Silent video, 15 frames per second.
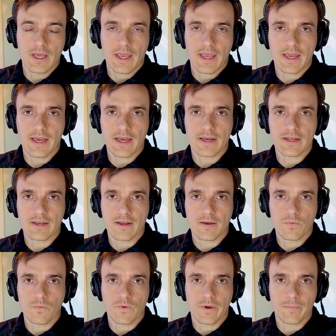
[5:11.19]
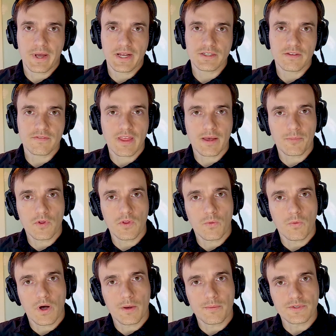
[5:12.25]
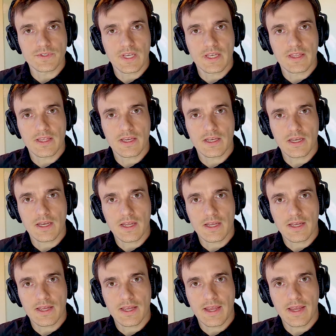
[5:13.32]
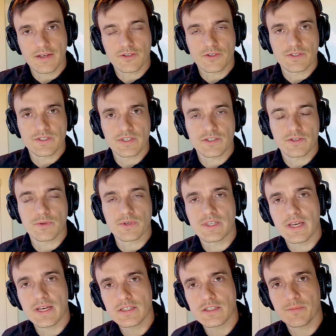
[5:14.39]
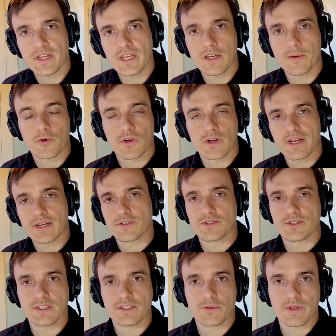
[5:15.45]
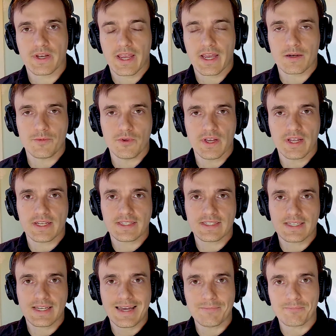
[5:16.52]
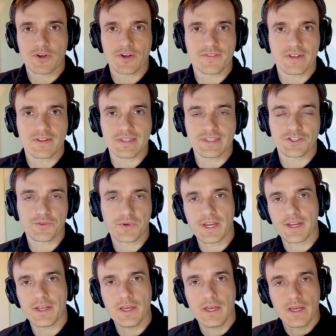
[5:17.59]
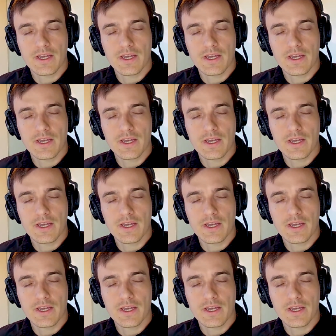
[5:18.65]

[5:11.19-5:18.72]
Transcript: and imagine if that bullet wobbles and then it enters into a test medium or it enters into an animal and it's not perfectly straight.